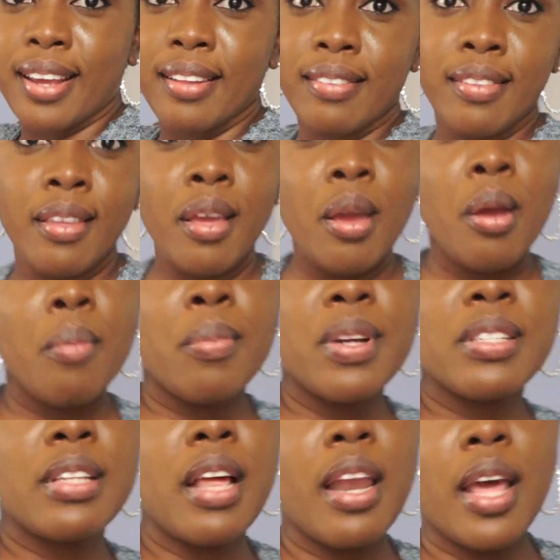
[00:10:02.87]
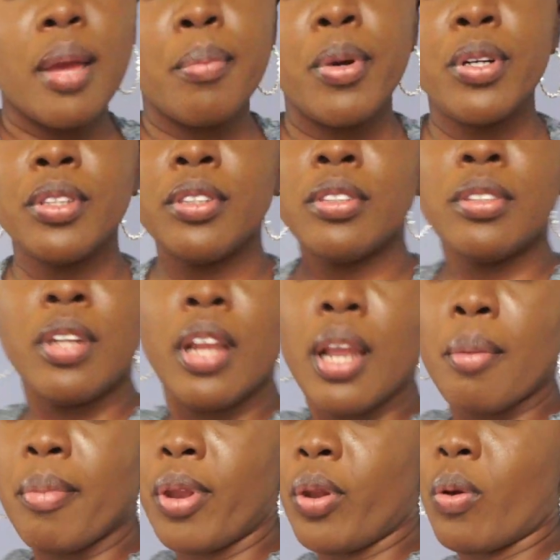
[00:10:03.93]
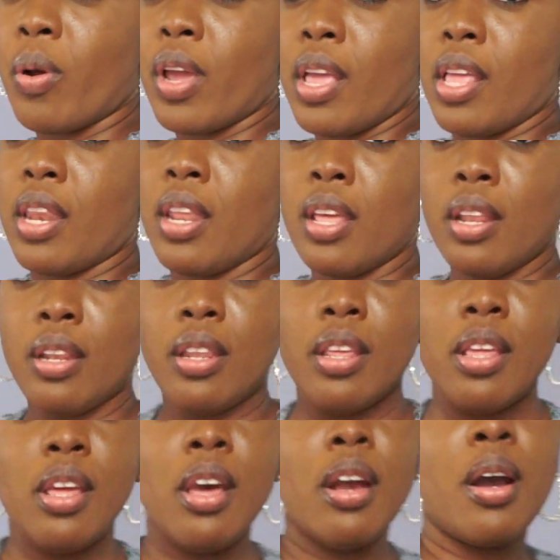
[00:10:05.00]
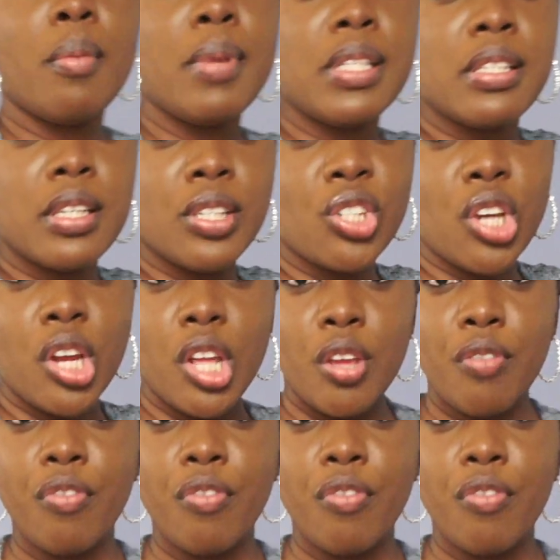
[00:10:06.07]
it, press that like button. Let me know in the comment section if